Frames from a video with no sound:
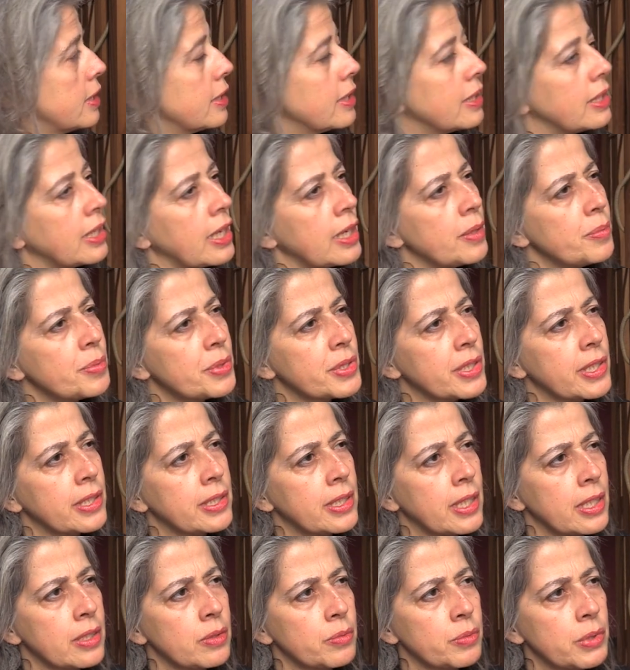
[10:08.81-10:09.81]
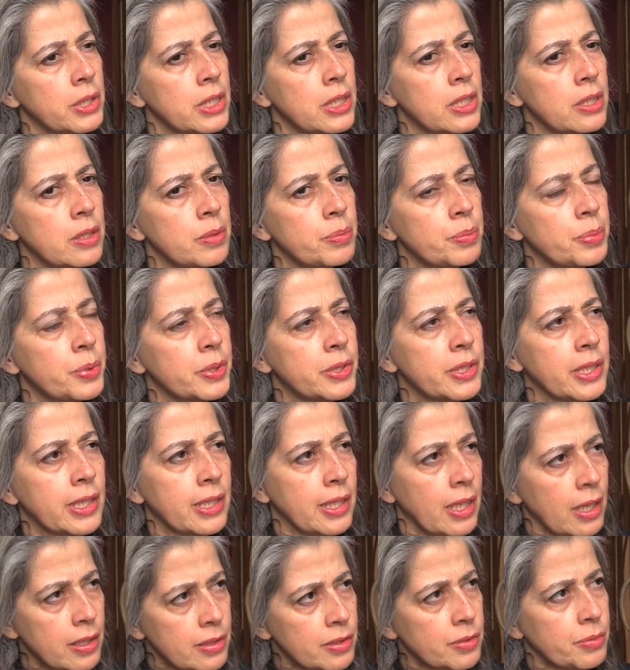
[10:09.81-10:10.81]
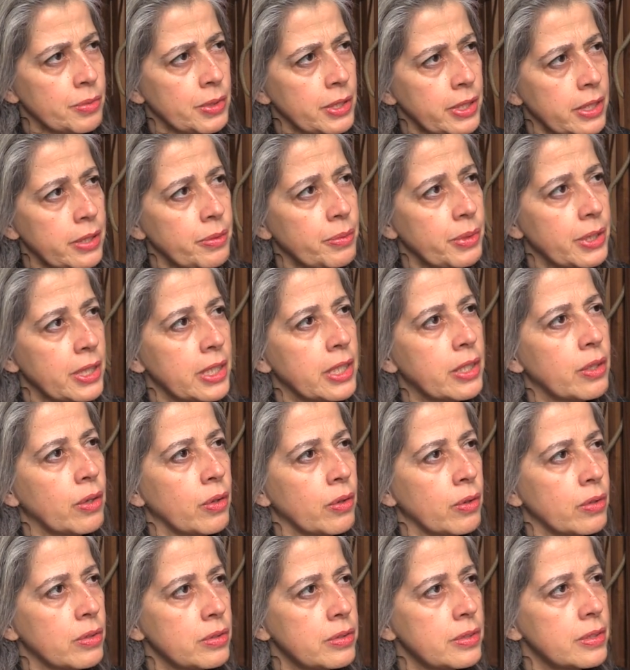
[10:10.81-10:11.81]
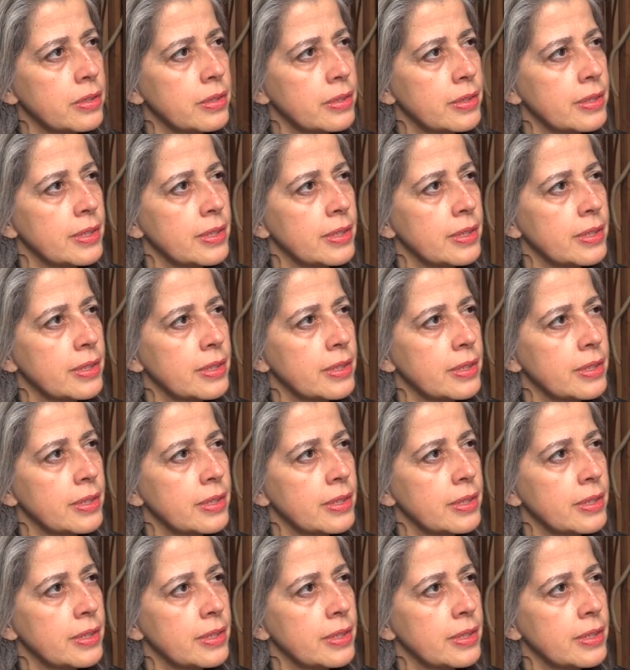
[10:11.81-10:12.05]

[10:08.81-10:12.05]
lamps, and then we put the glass really, really cold.